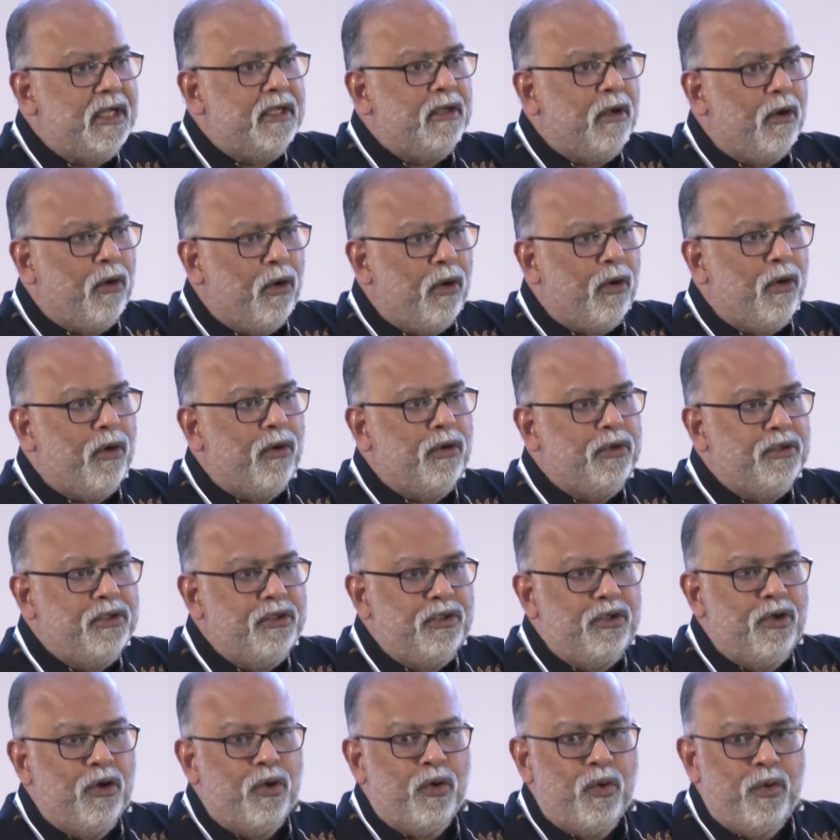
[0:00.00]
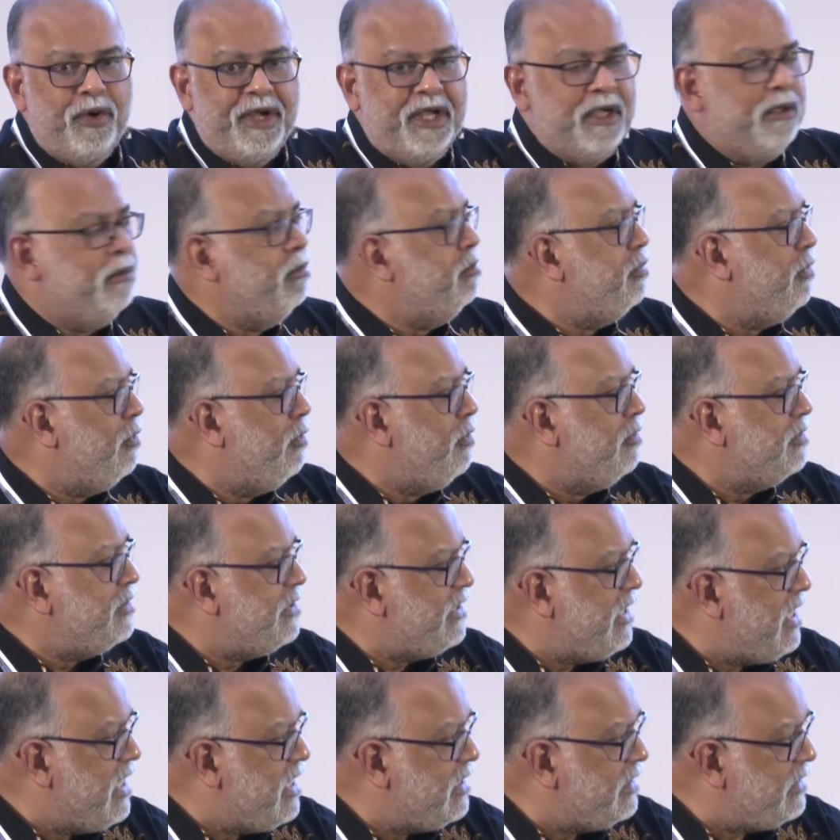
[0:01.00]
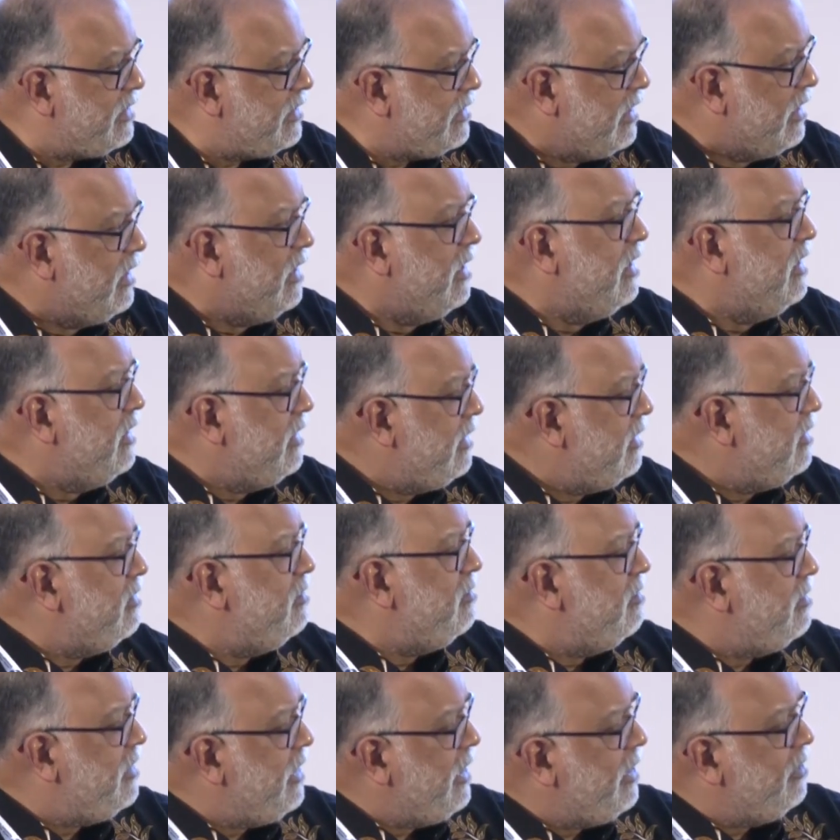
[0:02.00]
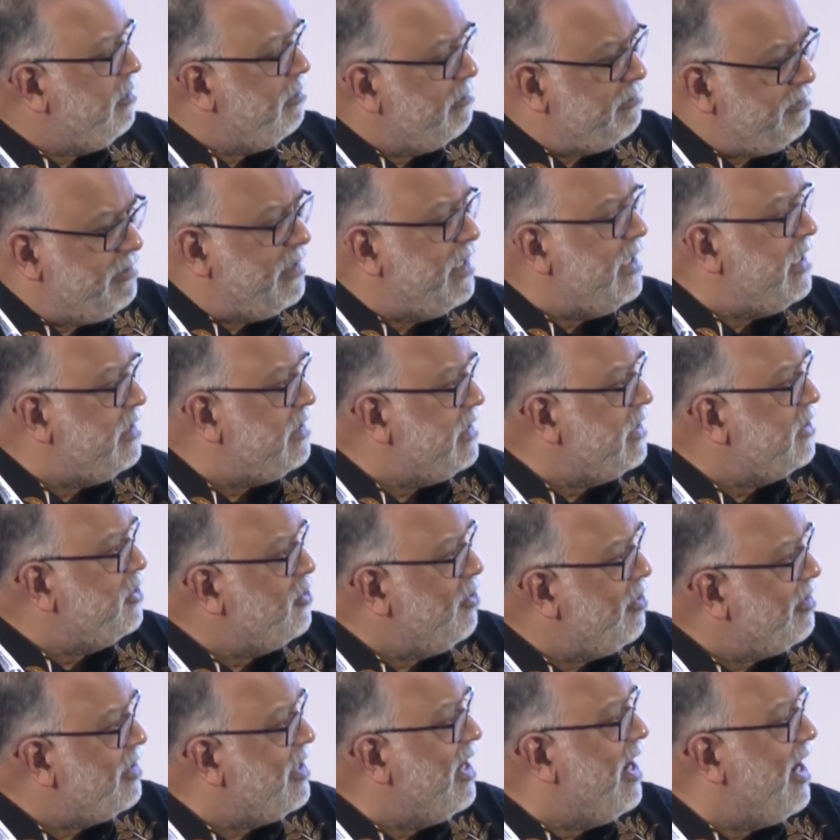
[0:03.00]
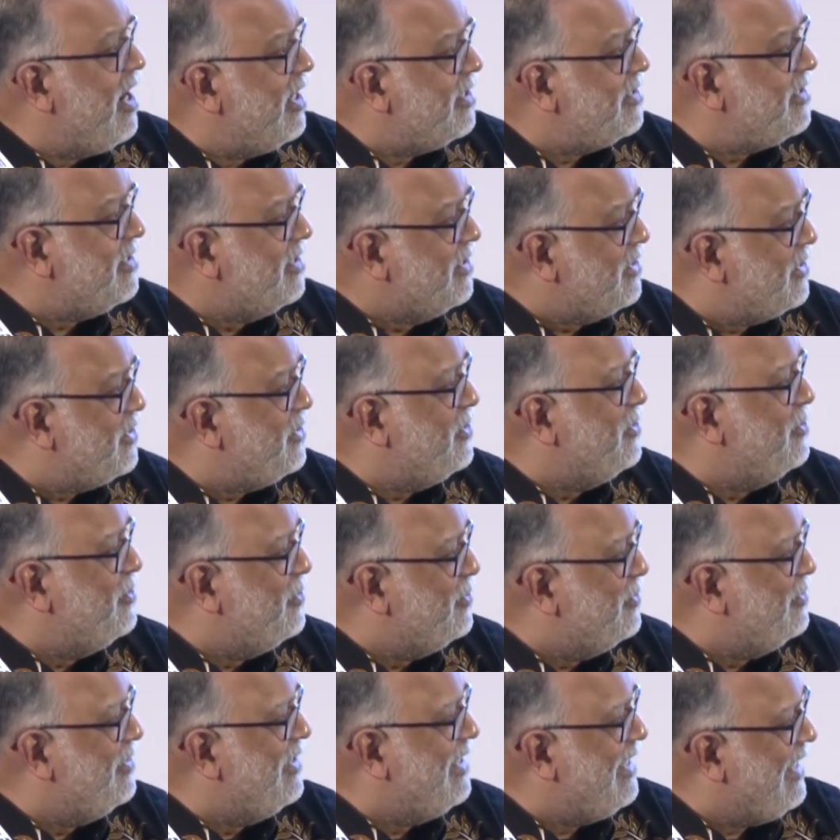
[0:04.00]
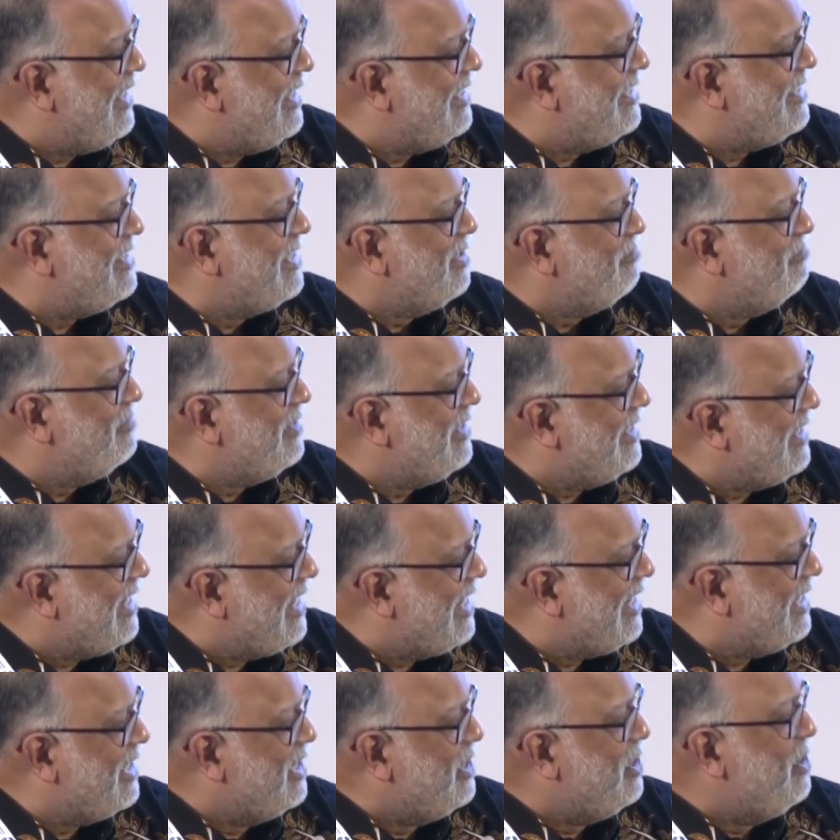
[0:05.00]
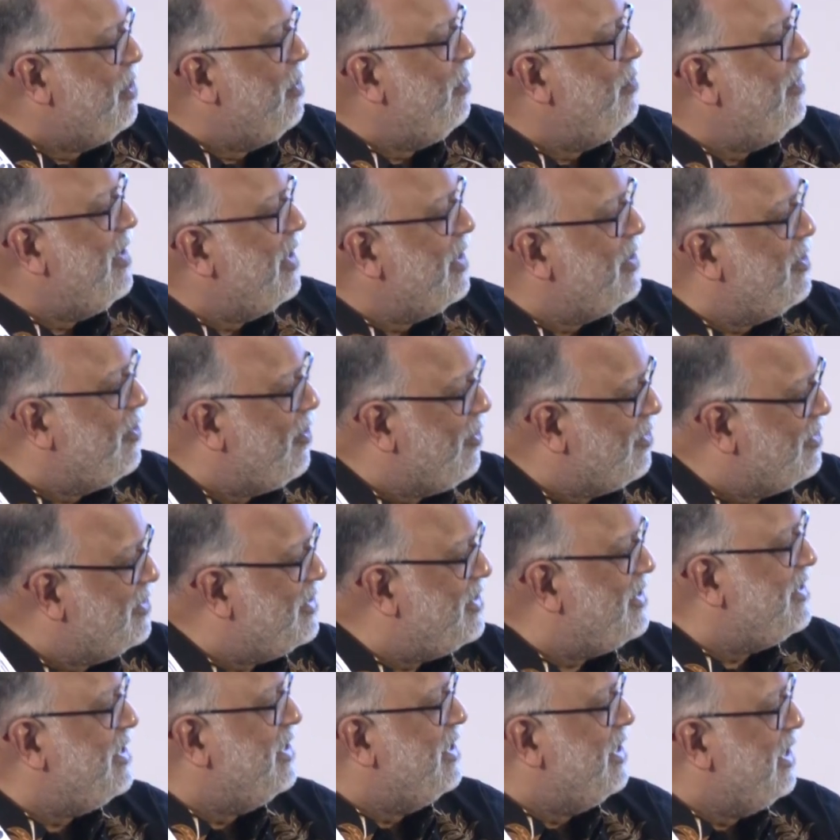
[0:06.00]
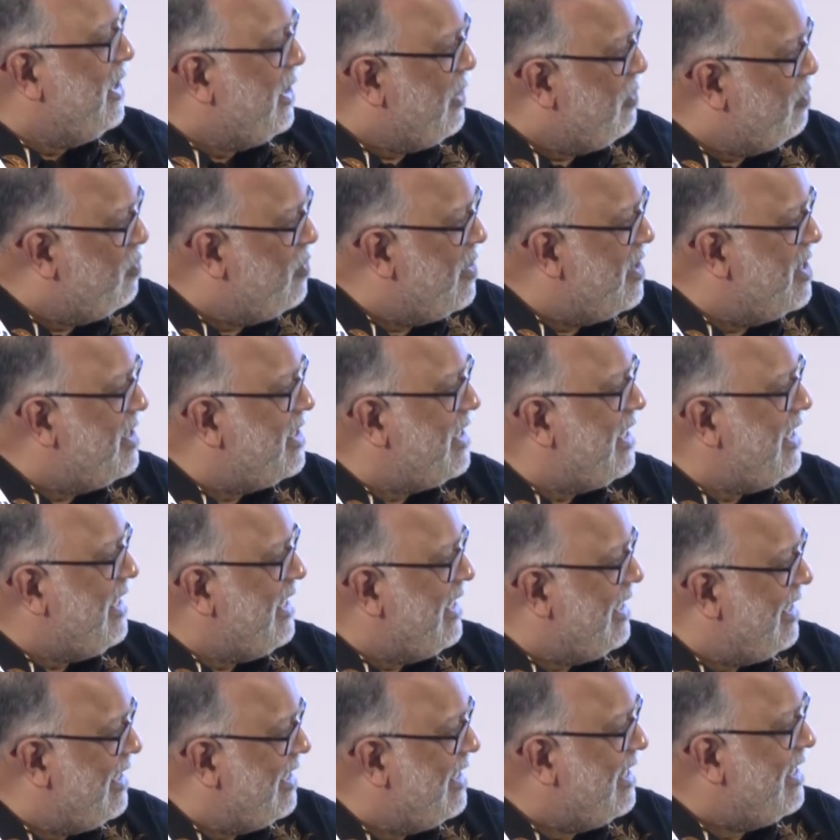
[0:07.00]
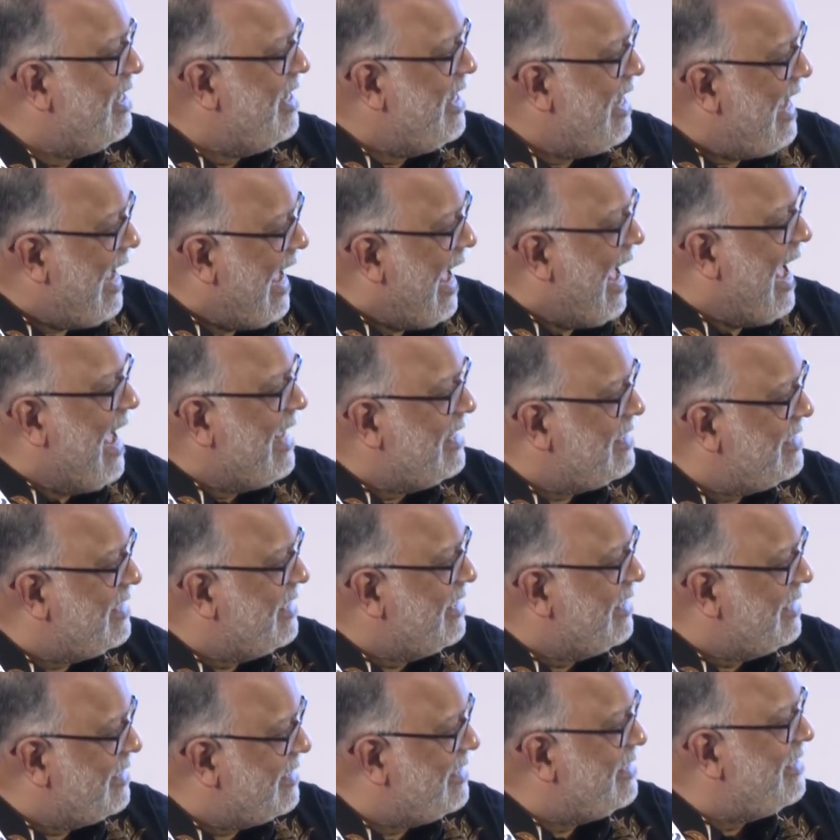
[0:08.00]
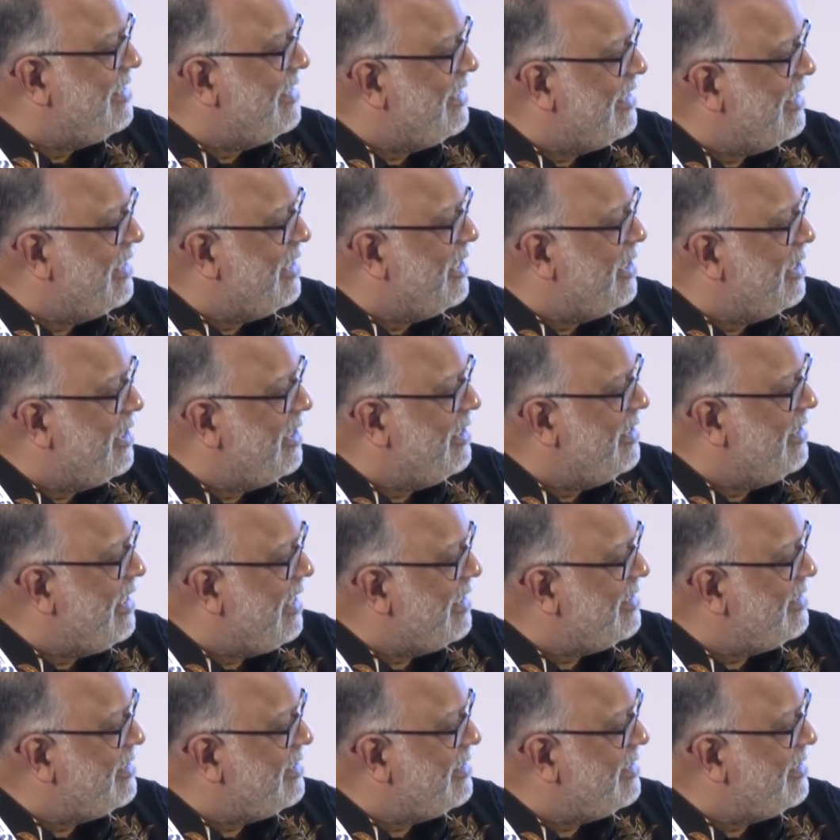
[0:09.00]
ongoing process. Take your phrase, it's not cast in stone. It's something that we are constantly working at it in that